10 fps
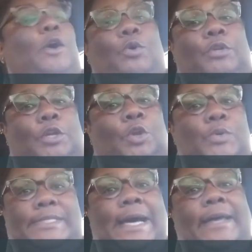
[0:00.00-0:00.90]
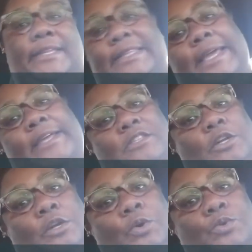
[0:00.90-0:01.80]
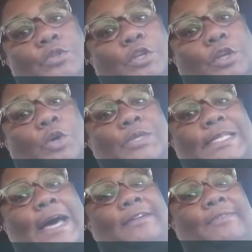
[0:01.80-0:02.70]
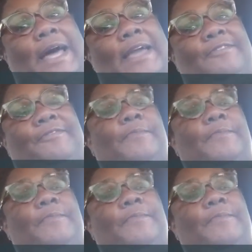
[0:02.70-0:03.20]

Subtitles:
of on the low side of things or the low side of life,